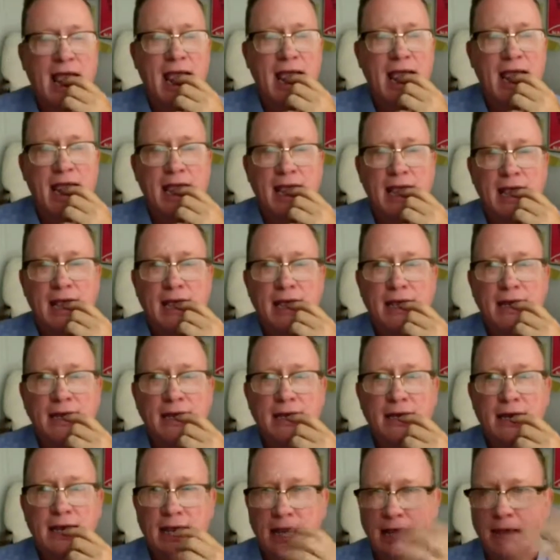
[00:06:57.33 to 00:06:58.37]

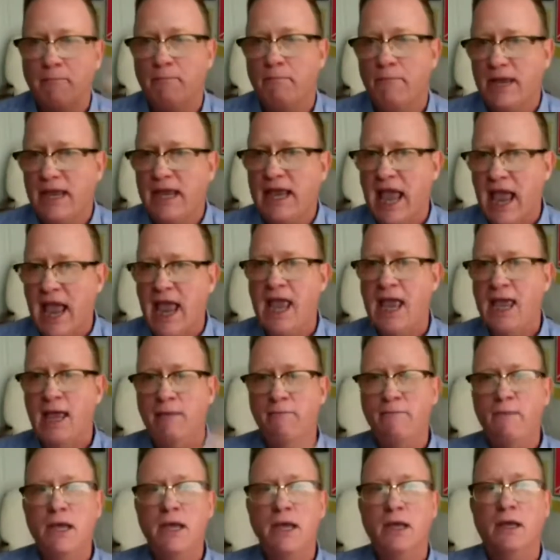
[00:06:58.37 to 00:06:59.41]
And it
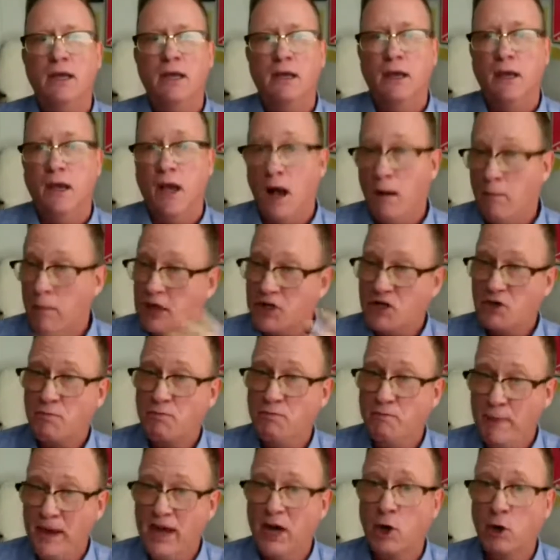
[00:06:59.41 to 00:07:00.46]
became a
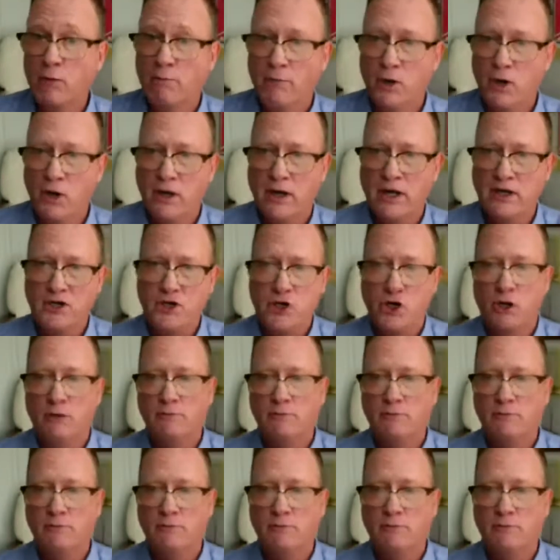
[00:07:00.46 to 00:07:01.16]
much bigger book in